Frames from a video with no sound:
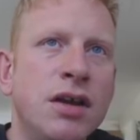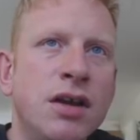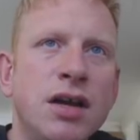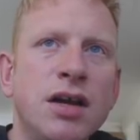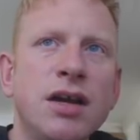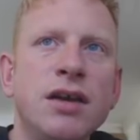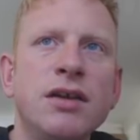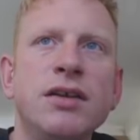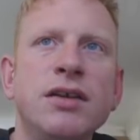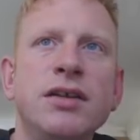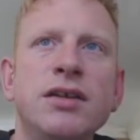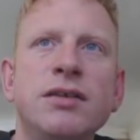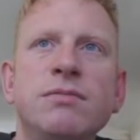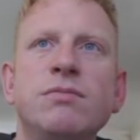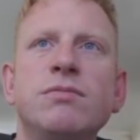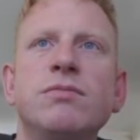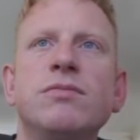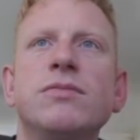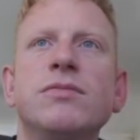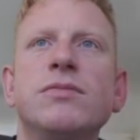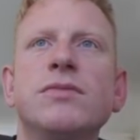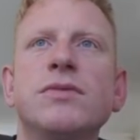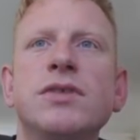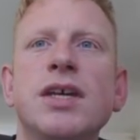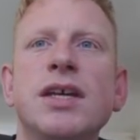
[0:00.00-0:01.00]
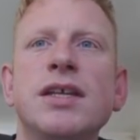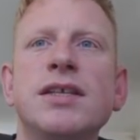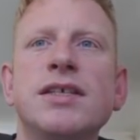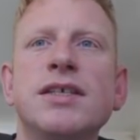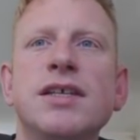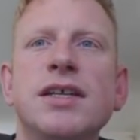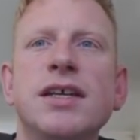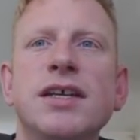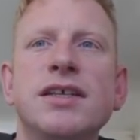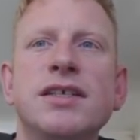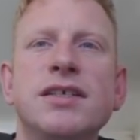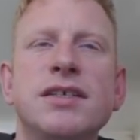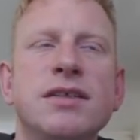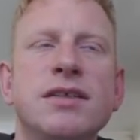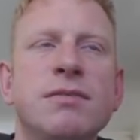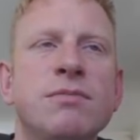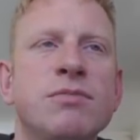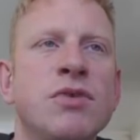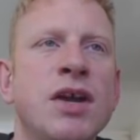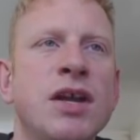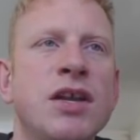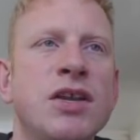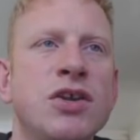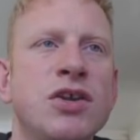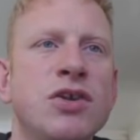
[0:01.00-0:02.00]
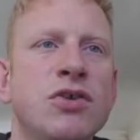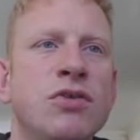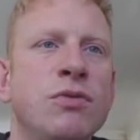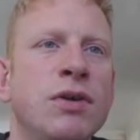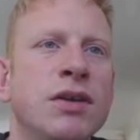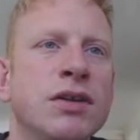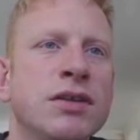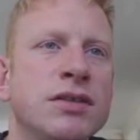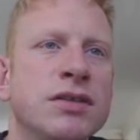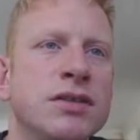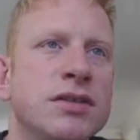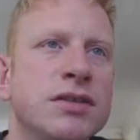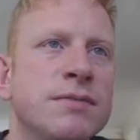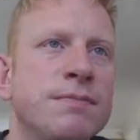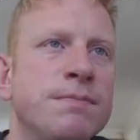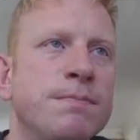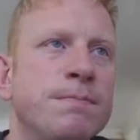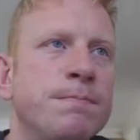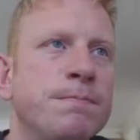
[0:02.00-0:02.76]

I only tend to list the brand new ones.